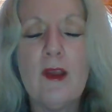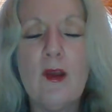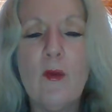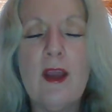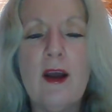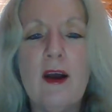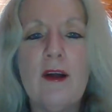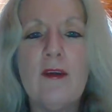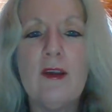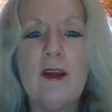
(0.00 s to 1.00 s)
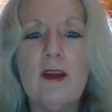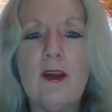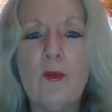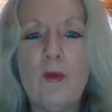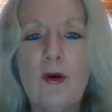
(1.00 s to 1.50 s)
We are in
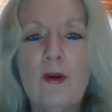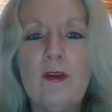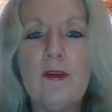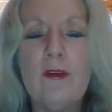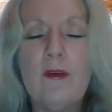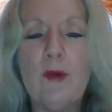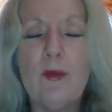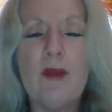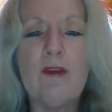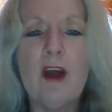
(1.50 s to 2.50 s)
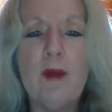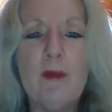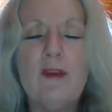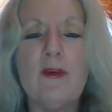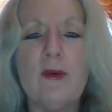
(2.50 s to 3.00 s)
a world where we have come
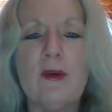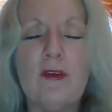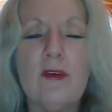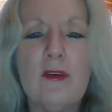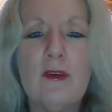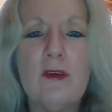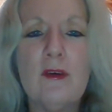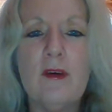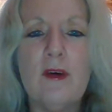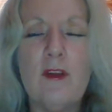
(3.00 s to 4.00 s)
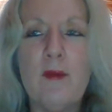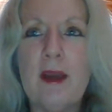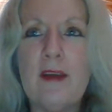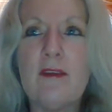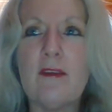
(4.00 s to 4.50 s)
into it on the
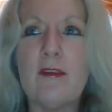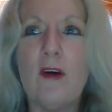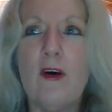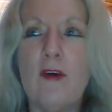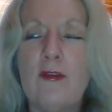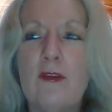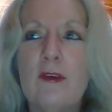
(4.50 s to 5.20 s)
basis of